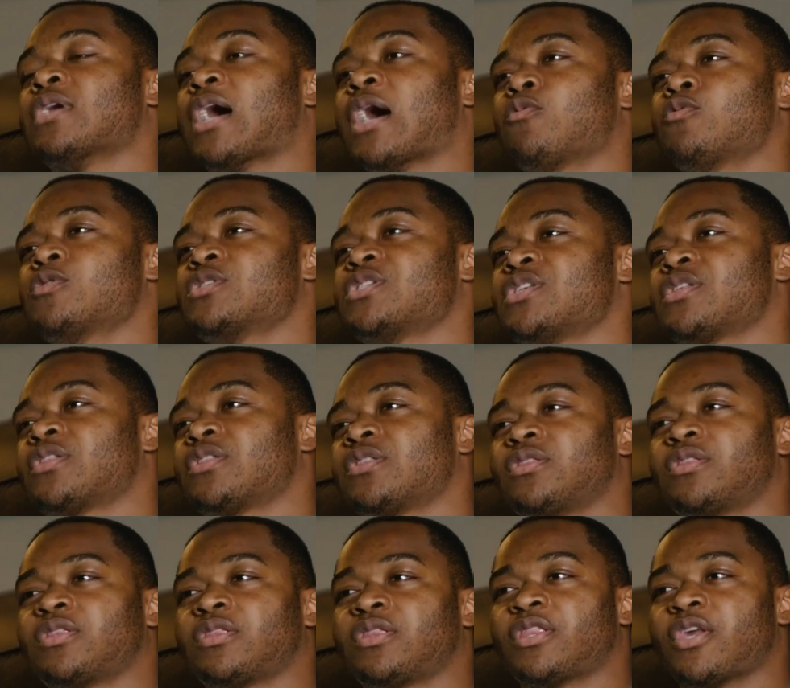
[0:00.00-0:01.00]
I was
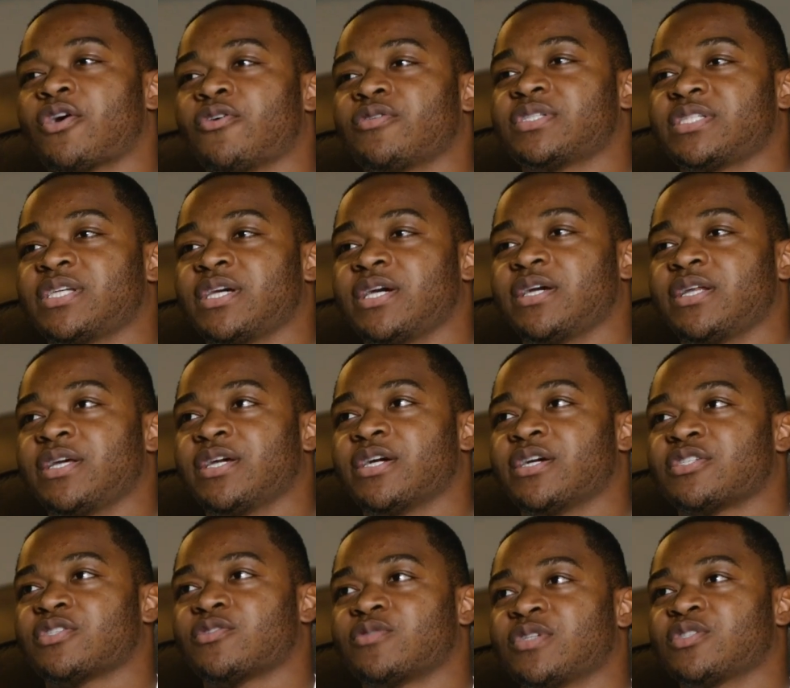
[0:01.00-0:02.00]
13
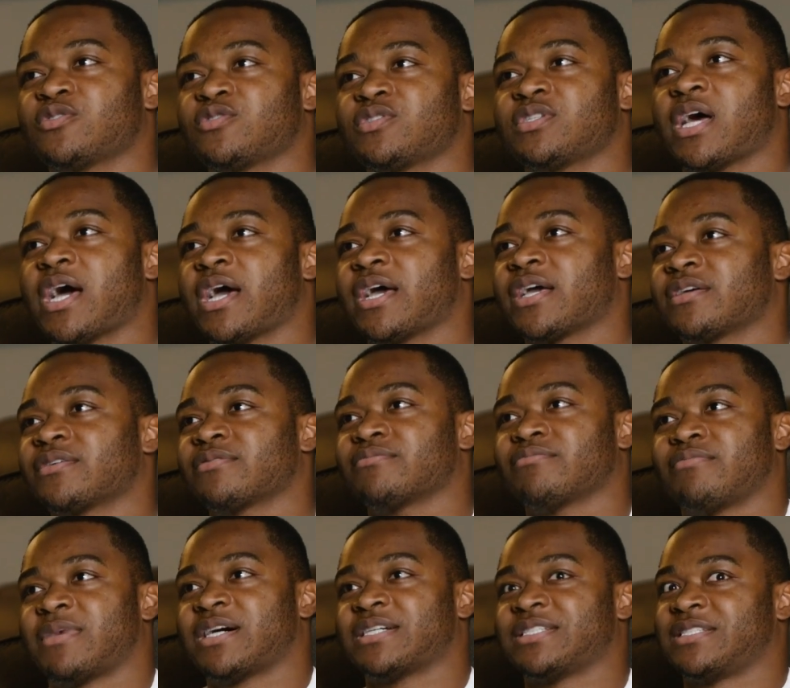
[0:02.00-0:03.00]
here. So this was like
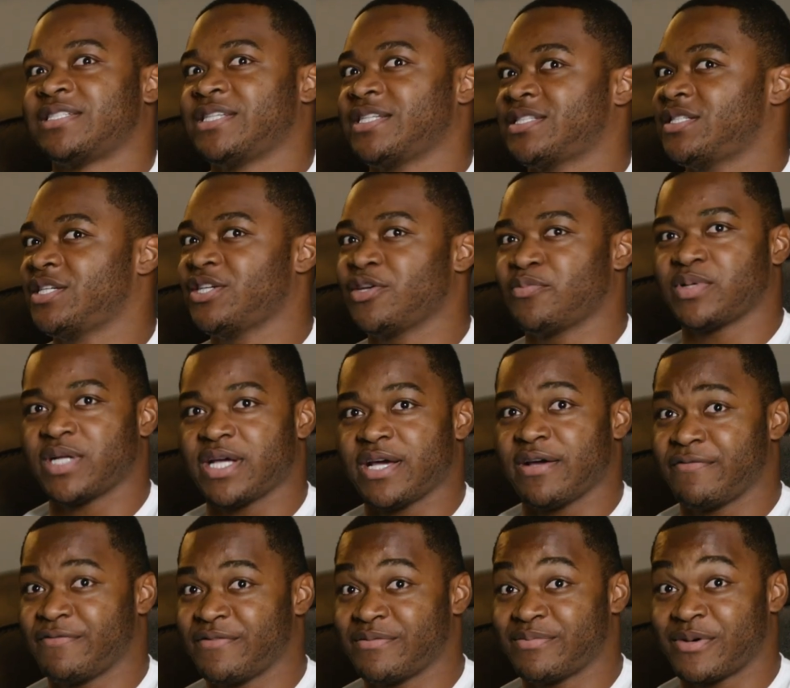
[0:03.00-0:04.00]
my 6 year
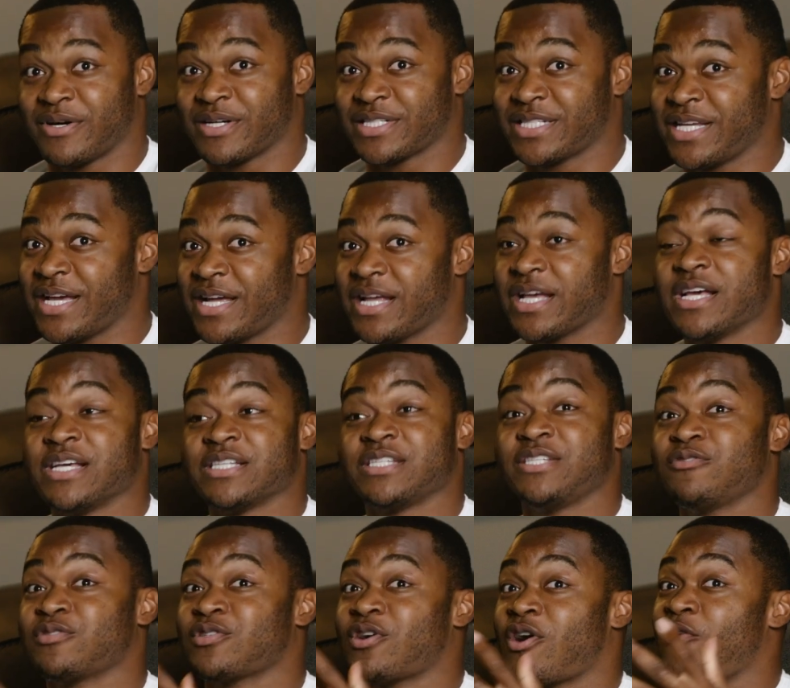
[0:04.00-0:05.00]
playing football. She
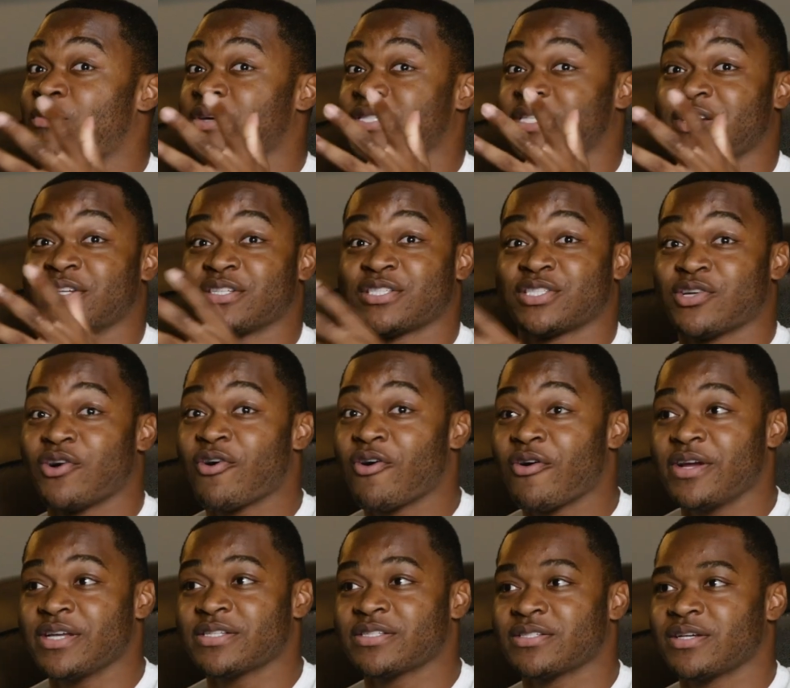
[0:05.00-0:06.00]
used to always hear the
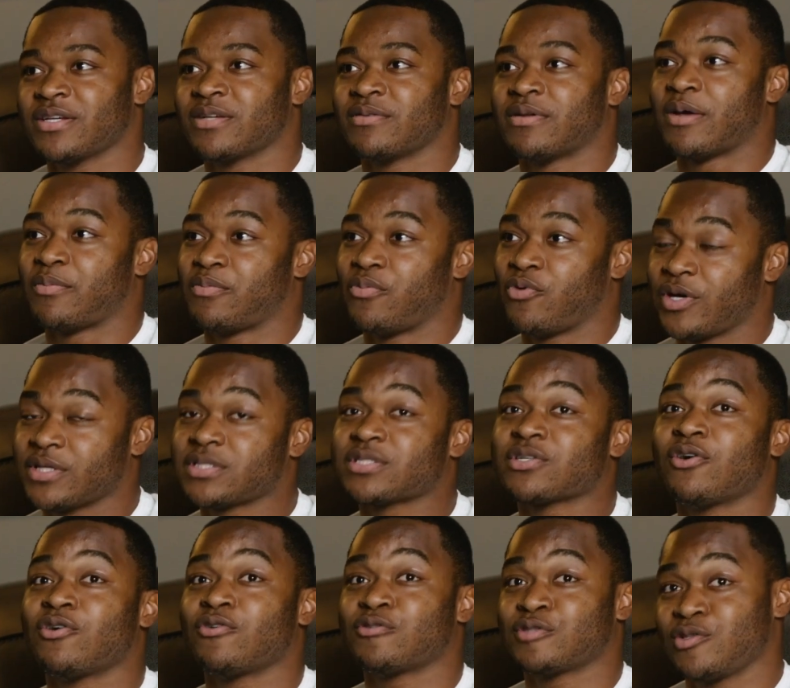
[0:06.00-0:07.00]
stories. That boy
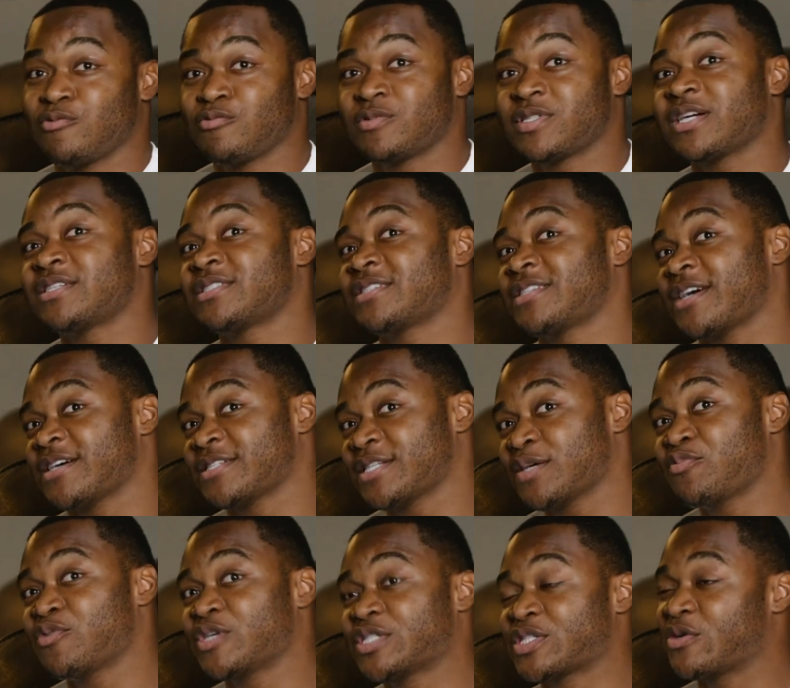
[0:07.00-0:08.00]
scored 2 touchdowns.
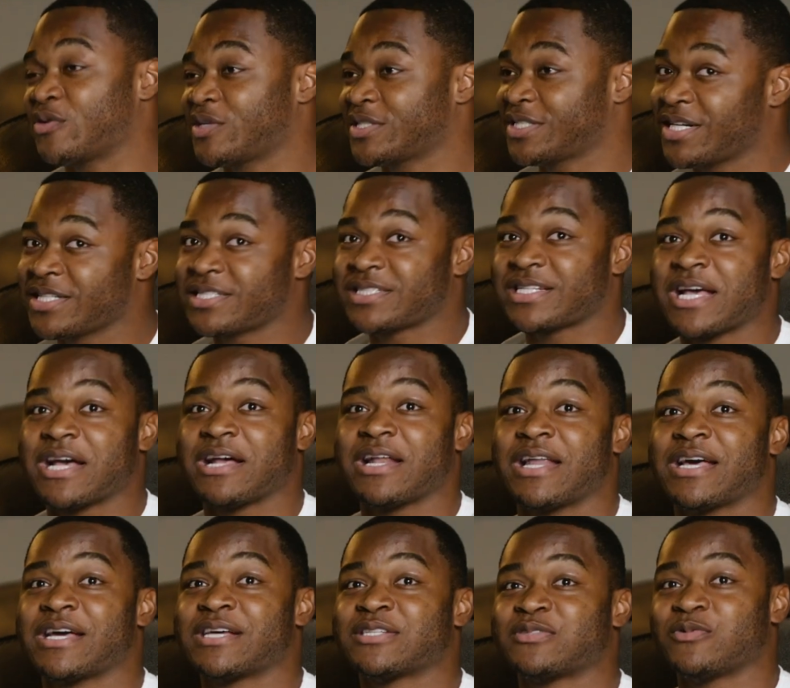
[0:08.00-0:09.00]
That boy scored a touchdown
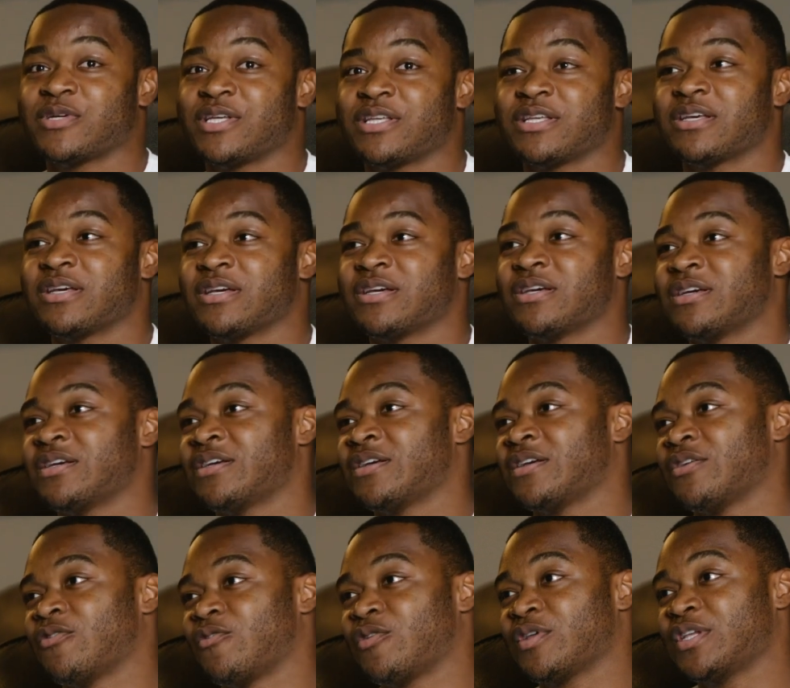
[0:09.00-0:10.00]
last week
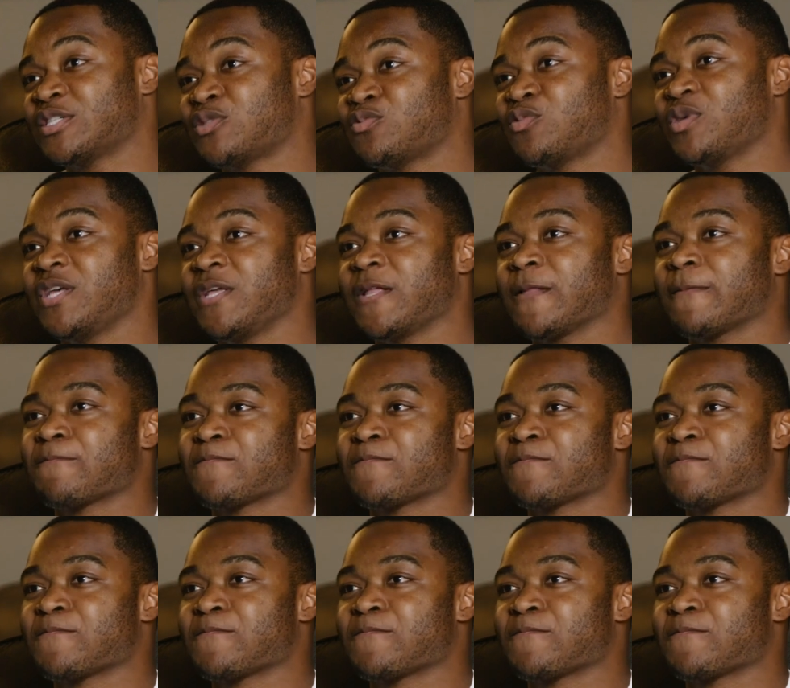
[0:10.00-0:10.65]
or this week.